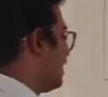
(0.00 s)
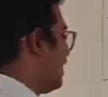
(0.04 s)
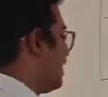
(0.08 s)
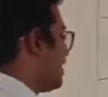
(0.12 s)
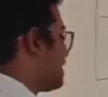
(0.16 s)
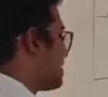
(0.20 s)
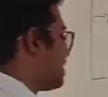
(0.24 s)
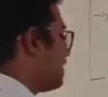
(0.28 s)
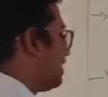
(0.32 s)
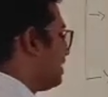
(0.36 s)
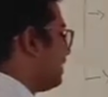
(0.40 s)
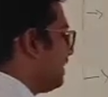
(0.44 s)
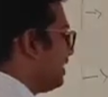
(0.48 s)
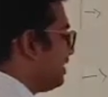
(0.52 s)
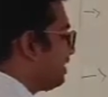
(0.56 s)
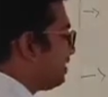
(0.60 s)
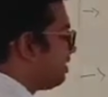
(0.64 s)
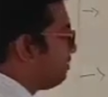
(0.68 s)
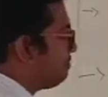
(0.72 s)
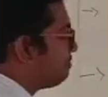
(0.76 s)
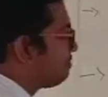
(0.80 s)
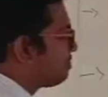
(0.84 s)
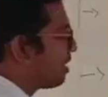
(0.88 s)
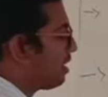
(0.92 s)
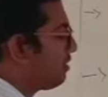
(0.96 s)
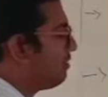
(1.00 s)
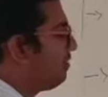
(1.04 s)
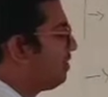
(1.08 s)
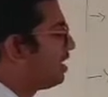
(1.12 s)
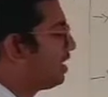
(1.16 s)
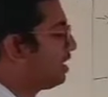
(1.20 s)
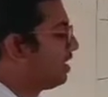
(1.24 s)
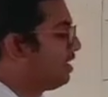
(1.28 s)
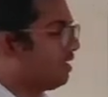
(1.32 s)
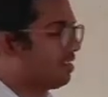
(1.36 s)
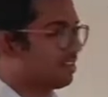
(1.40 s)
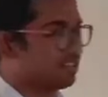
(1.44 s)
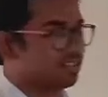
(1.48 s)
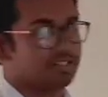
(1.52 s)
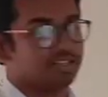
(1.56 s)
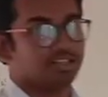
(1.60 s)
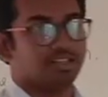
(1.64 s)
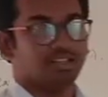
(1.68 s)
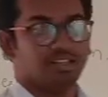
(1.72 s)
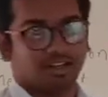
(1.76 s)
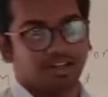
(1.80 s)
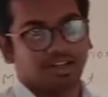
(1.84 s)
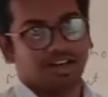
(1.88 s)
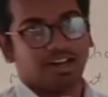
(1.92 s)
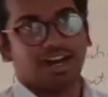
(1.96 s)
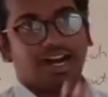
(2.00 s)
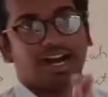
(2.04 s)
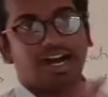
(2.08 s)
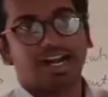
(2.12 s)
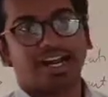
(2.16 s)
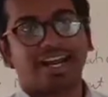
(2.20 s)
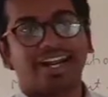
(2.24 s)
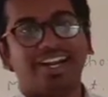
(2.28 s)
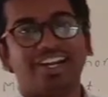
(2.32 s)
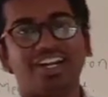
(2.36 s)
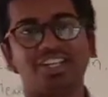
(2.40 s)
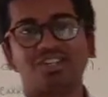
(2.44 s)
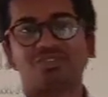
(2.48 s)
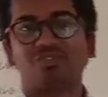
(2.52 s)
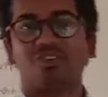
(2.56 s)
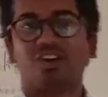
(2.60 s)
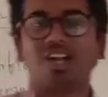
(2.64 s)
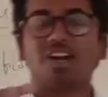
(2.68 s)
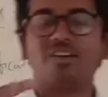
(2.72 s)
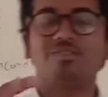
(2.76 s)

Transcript: ascertaining of profit and loss. Again, it is one